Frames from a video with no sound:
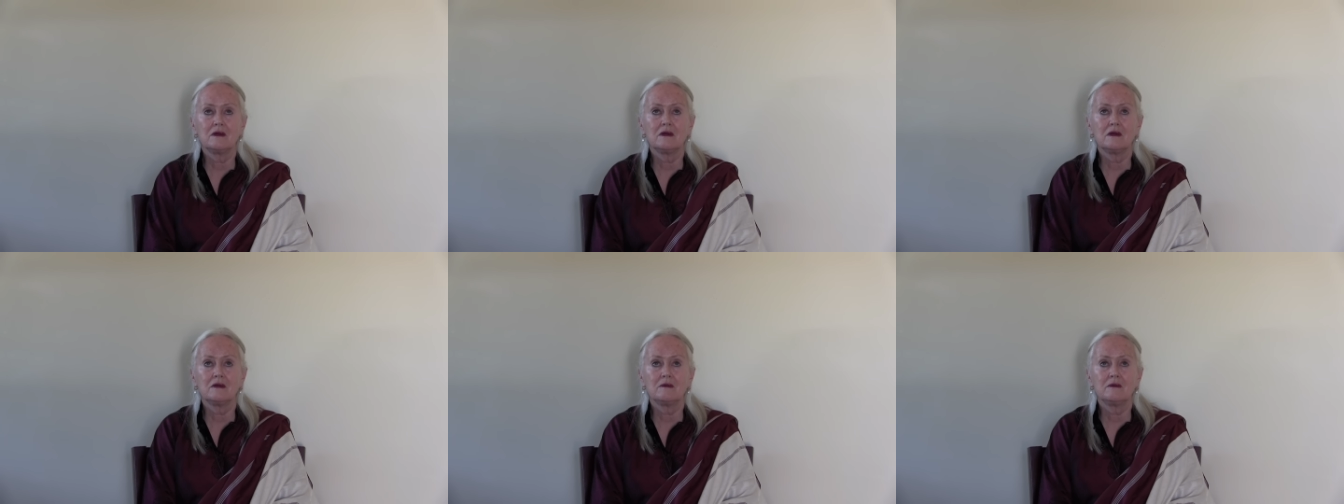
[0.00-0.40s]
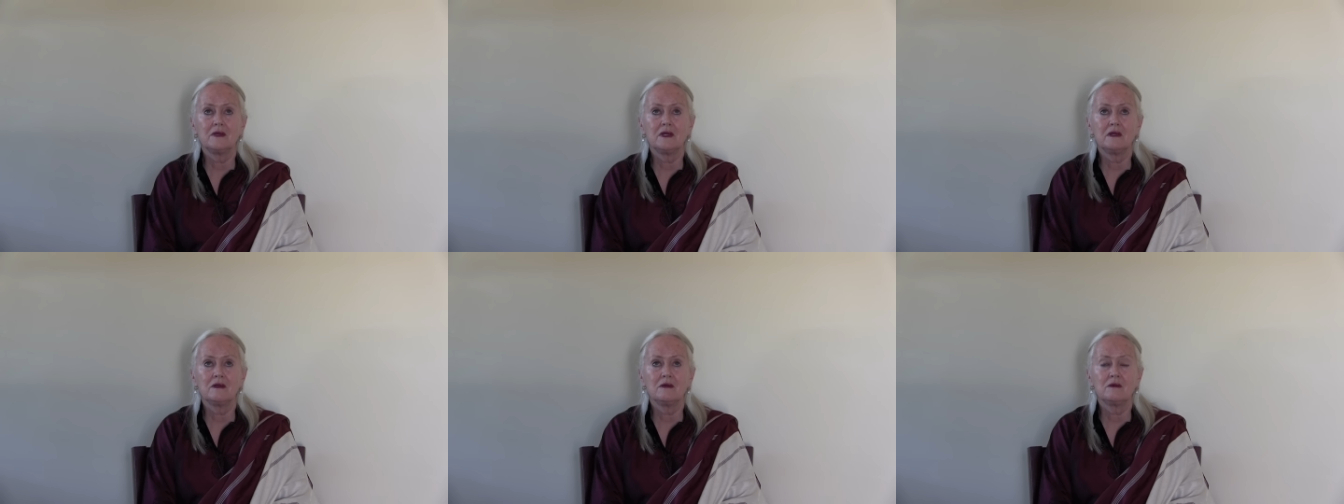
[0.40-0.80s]
uh,
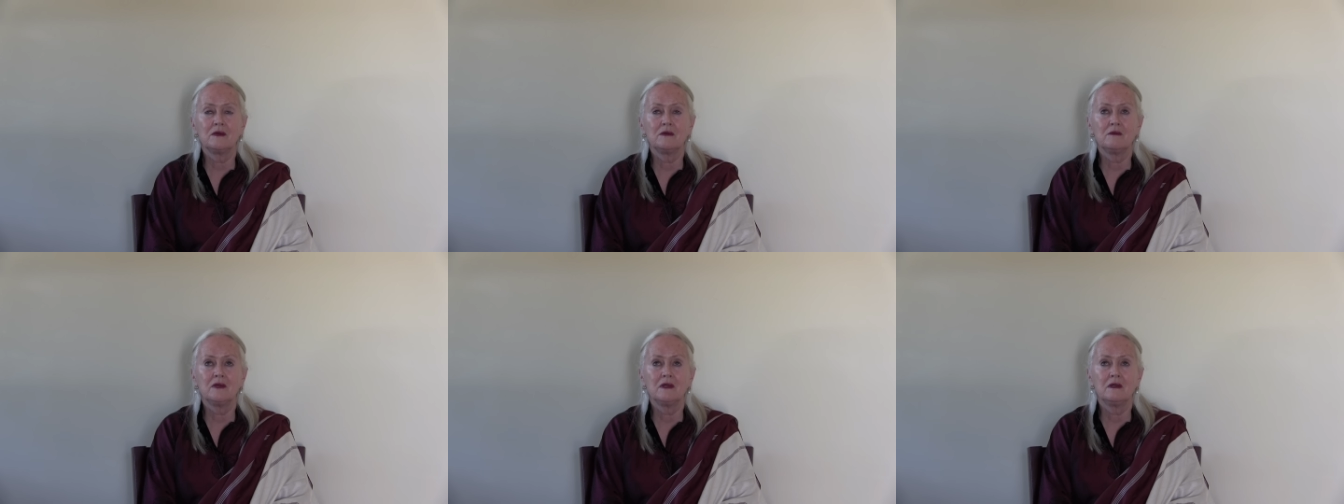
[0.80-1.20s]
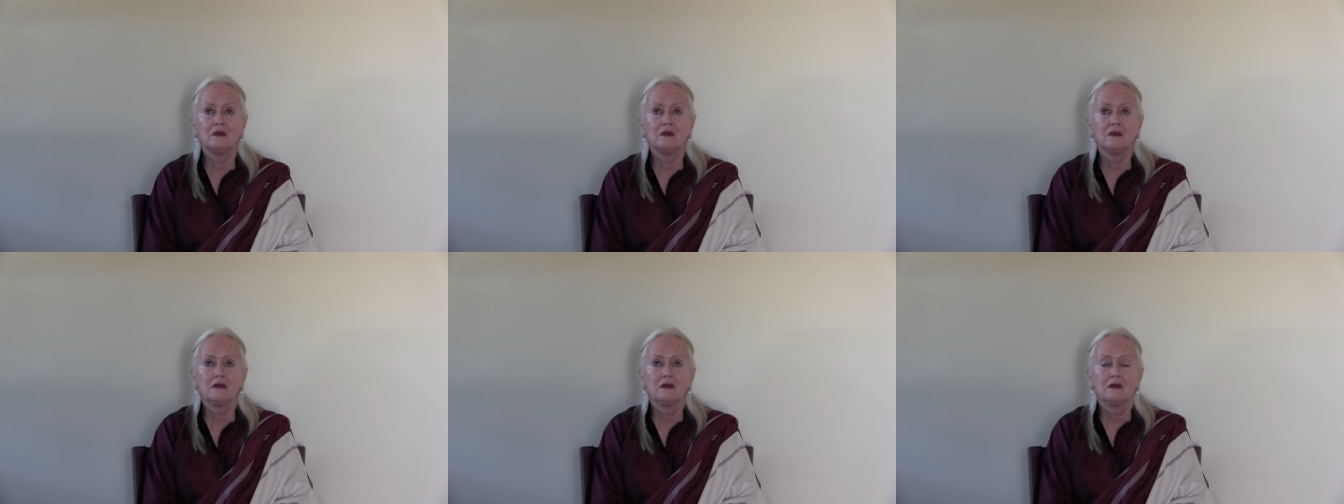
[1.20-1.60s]
men and
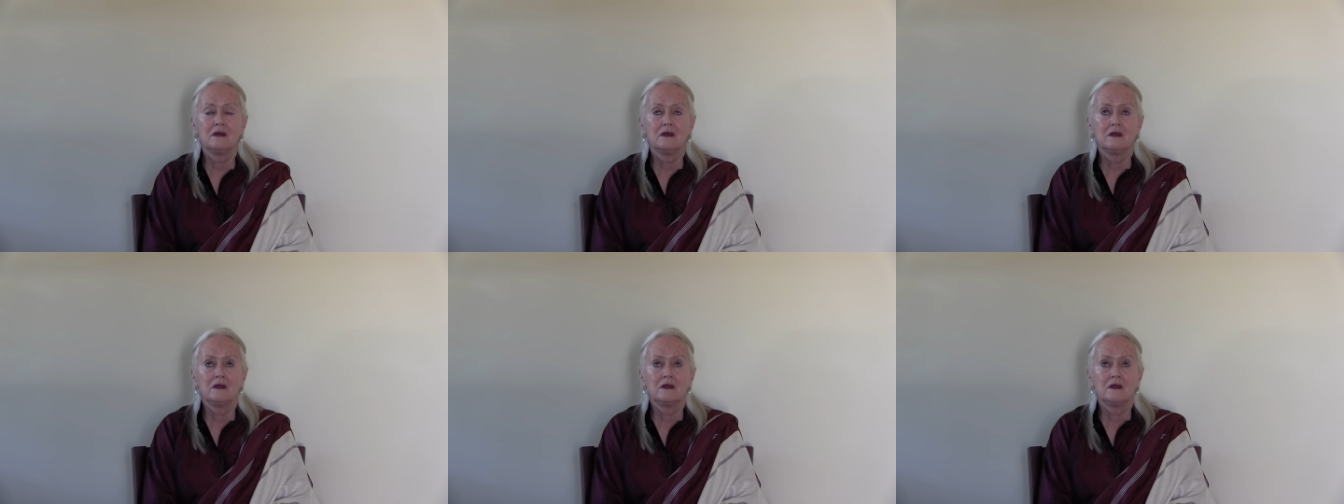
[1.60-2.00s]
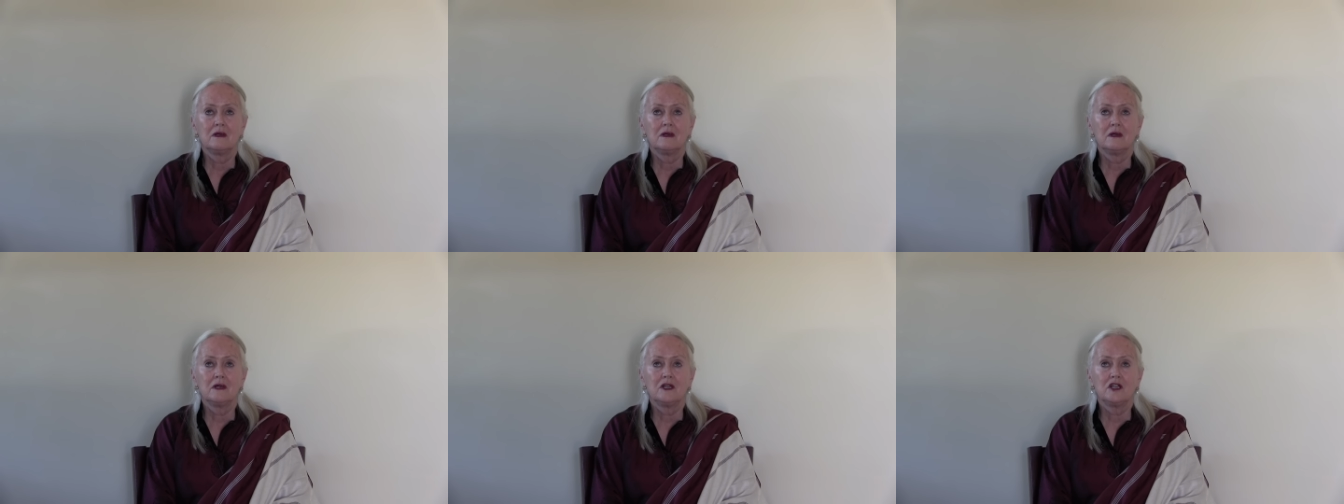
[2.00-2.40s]
women,
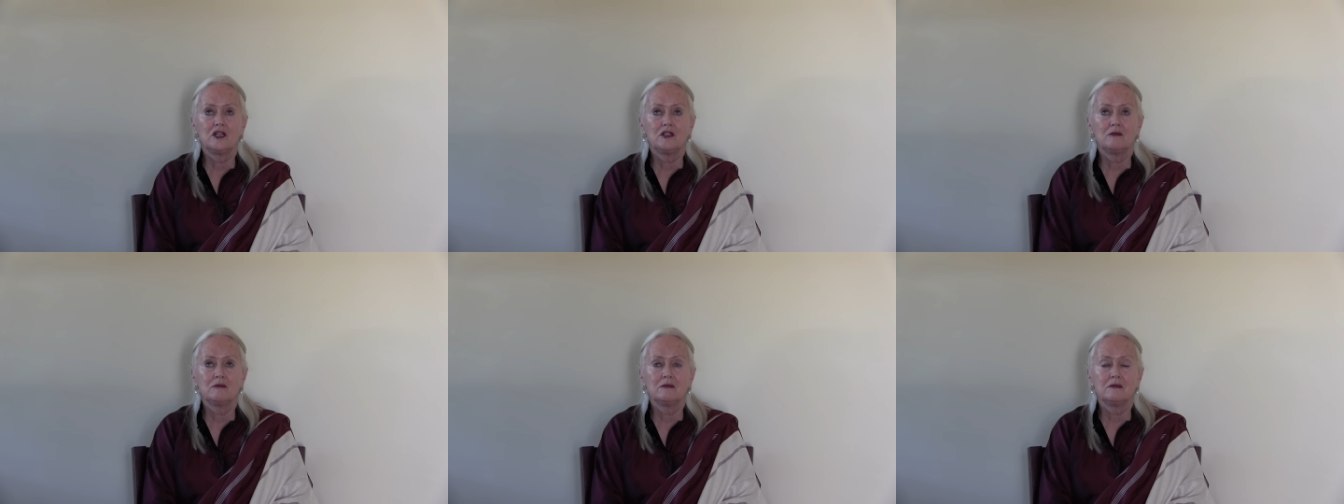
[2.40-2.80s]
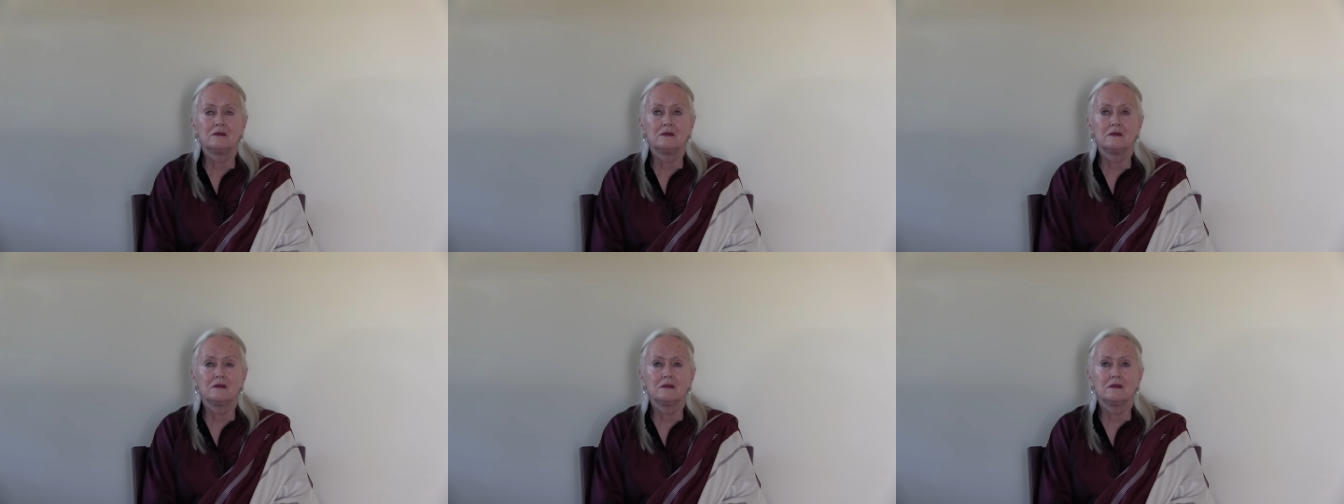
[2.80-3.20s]
um,